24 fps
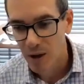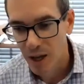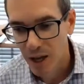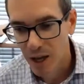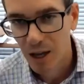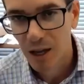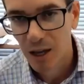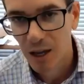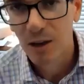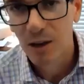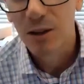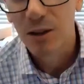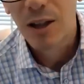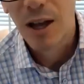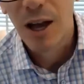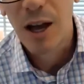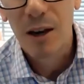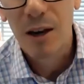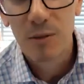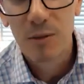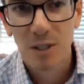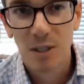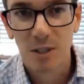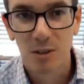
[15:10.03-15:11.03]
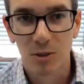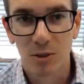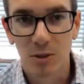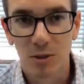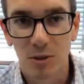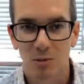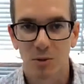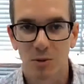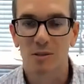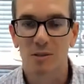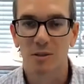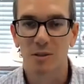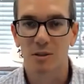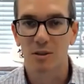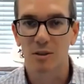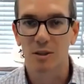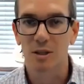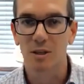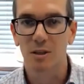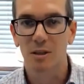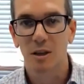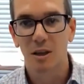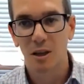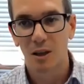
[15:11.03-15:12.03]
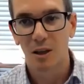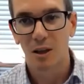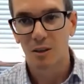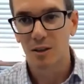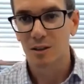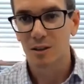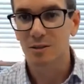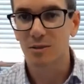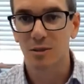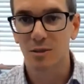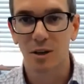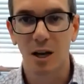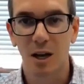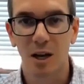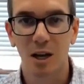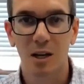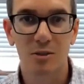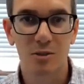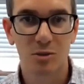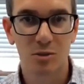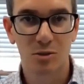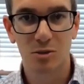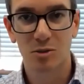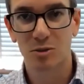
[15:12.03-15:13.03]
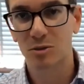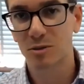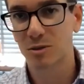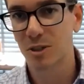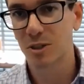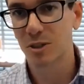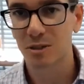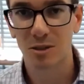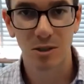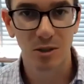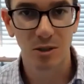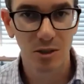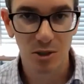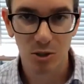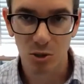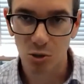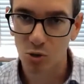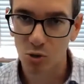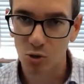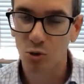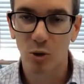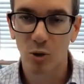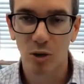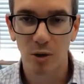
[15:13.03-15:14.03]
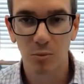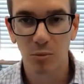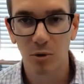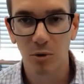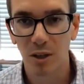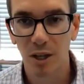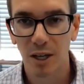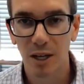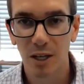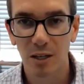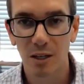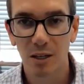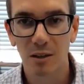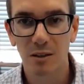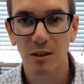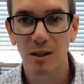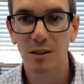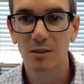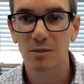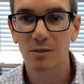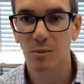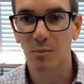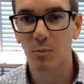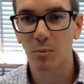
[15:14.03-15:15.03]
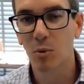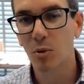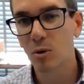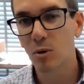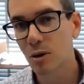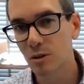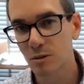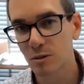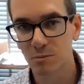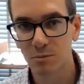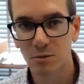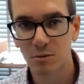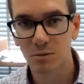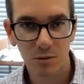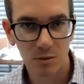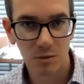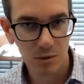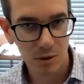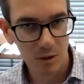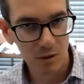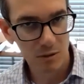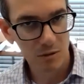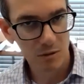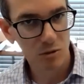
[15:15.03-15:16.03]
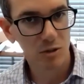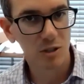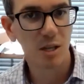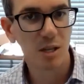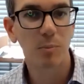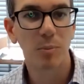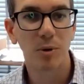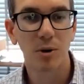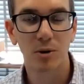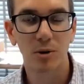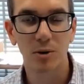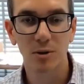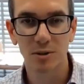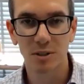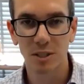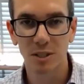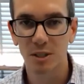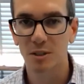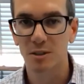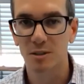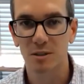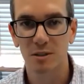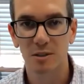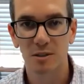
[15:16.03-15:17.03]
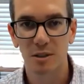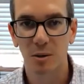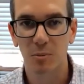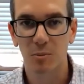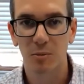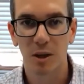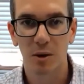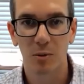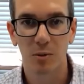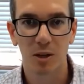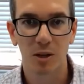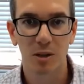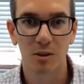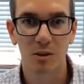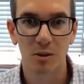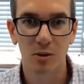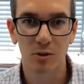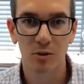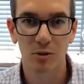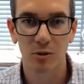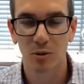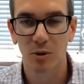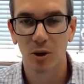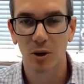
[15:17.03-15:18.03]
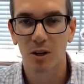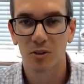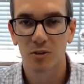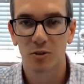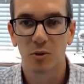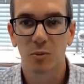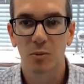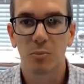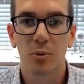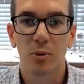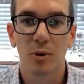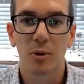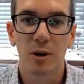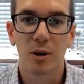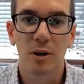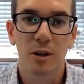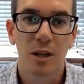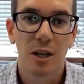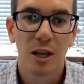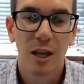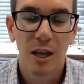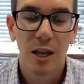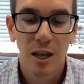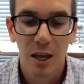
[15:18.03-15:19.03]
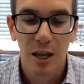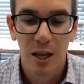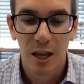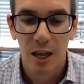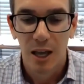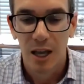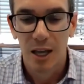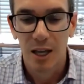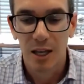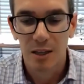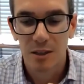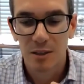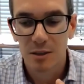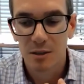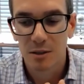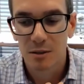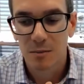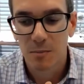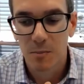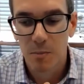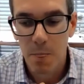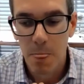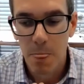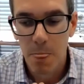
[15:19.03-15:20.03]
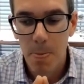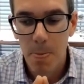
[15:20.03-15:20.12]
had a lot of deals recently. These are not necessarily storm related. These are more typical deals. It's something that we can use across the board. And